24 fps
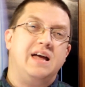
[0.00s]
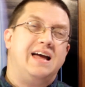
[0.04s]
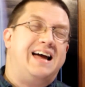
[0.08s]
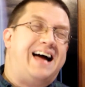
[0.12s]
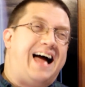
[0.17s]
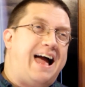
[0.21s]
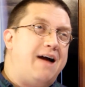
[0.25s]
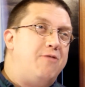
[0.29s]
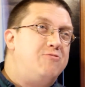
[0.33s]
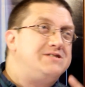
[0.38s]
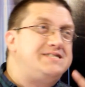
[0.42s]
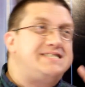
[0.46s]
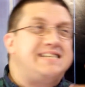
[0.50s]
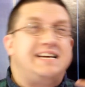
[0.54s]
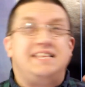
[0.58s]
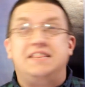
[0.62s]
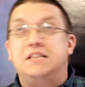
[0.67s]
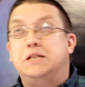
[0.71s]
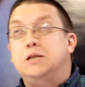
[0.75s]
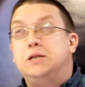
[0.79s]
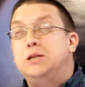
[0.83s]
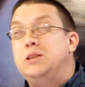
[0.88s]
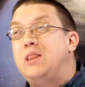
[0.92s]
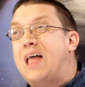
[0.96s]
I will say
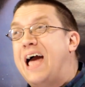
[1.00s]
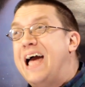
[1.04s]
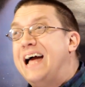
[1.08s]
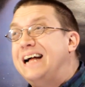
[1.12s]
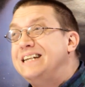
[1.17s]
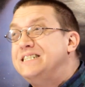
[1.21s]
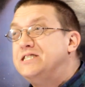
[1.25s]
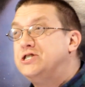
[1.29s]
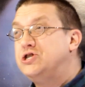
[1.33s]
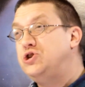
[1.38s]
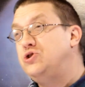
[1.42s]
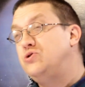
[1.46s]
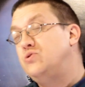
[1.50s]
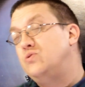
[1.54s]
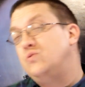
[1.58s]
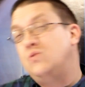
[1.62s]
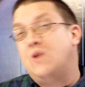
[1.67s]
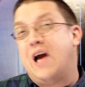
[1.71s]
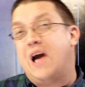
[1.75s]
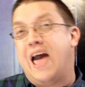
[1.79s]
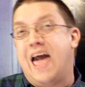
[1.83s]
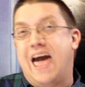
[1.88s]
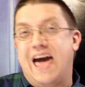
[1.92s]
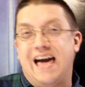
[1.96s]
the last
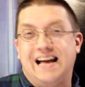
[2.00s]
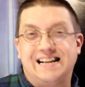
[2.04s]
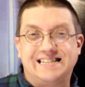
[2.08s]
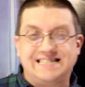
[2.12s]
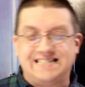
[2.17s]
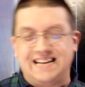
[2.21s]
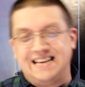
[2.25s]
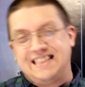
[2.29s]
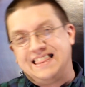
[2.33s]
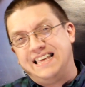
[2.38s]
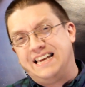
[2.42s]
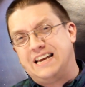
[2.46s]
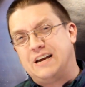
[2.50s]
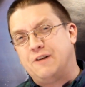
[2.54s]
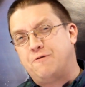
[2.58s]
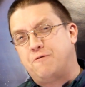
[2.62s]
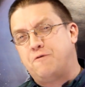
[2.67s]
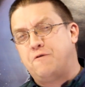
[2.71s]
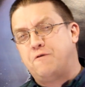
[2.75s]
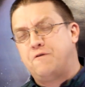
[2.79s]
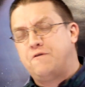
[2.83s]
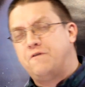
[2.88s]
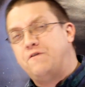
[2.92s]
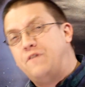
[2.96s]
two acts, I think it
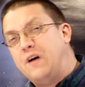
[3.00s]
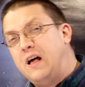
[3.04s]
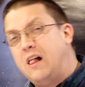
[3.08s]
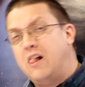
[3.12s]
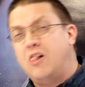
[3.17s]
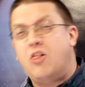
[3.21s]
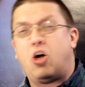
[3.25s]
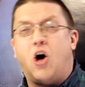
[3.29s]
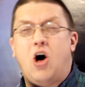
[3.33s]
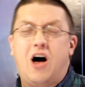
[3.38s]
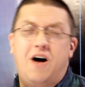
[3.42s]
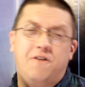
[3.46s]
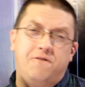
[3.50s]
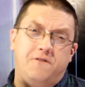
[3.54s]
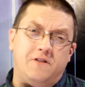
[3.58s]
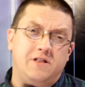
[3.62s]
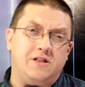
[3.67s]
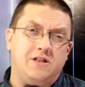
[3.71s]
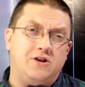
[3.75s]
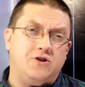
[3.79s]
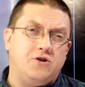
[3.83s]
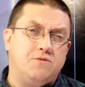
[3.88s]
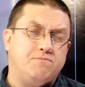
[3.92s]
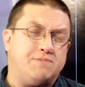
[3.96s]
fell off a
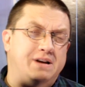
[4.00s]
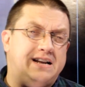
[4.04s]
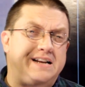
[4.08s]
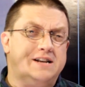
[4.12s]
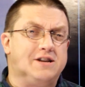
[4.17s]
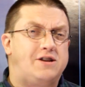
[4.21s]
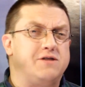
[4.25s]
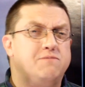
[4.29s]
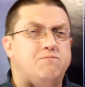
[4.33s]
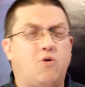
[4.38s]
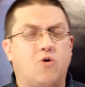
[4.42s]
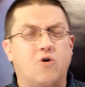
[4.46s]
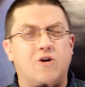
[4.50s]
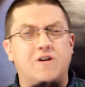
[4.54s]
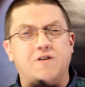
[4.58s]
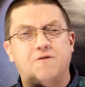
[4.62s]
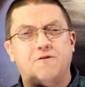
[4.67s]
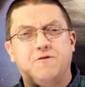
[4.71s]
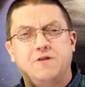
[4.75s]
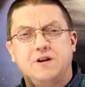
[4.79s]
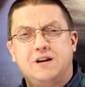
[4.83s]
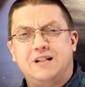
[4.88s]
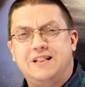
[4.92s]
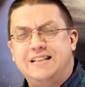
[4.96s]
little bit into more
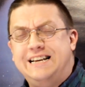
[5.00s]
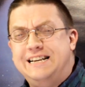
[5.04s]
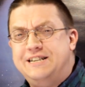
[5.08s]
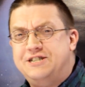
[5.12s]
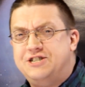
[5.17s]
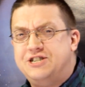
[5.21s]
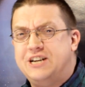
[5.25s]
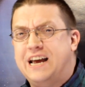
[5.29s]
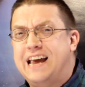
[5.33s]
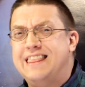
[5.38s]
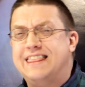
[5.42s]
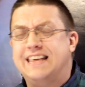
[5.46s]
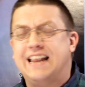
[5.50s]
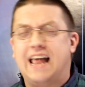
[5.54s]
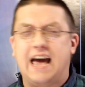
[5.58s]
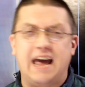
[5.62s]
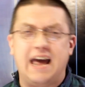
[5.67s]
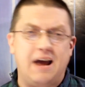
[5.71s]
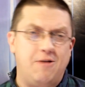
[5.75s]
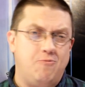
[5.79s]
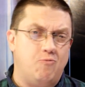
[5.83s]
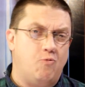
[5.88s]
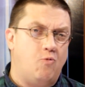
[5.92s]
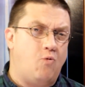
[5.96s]
of a cliche than I
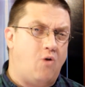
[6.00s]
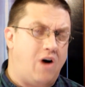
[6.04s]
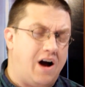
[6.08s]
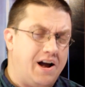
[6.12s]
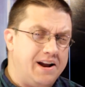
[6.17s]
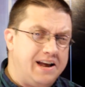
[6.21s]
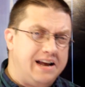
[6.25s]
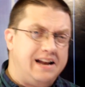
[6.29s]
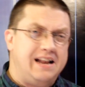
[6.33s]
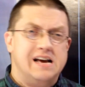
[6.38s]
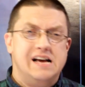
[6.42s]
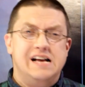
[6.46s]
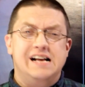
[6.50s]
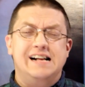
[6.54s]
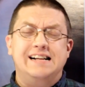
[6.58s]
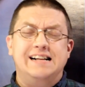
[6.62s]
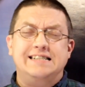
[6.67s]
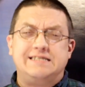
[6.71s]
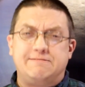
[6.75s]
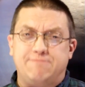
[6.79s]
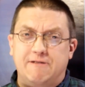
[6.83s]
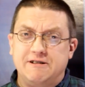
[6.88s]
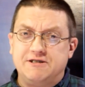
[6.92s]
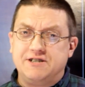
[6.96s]
had wanted,
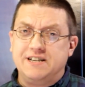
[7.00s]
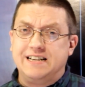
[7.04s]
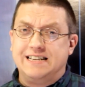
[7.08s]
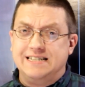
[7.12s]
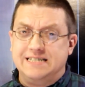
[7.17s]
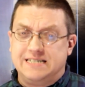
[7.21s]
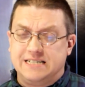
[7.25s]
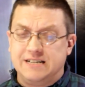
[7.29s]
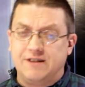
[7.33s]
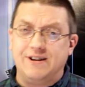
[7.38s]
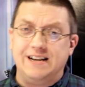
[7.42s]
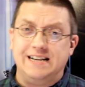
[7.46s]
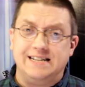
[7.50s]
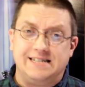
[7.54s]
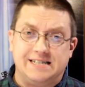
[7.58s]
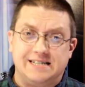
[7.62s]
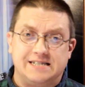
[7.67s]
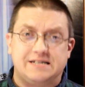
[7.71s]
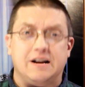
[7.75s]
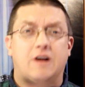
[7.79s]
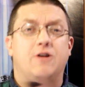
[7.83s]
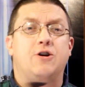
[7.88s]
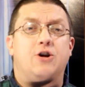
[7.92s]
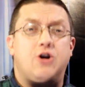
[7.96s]
especially considering it
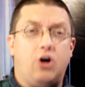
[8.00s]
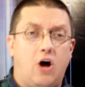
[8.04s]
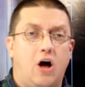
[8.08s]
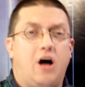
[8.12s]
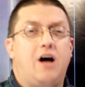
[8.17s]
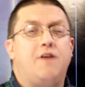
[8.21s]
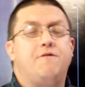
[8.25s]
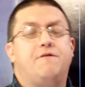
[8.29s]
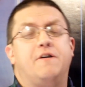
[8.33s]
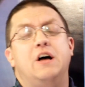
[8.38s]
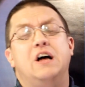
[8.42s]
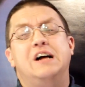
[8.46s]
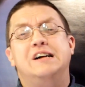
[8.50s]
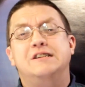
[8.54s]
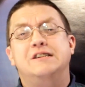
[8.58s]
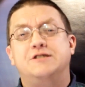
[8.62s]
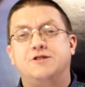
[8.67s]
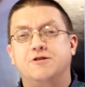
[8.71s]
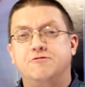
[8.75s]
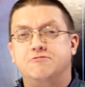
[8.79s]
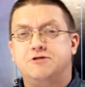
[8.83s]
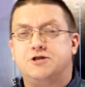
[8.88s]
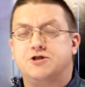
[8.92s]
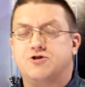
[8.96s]
started off
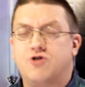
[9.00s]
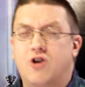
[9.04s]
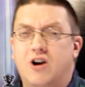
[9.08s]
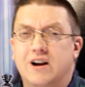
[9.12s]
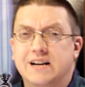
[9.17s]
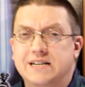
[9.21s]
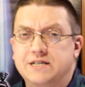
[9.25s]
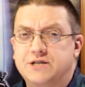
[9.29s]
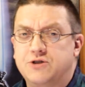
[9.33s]
so strong as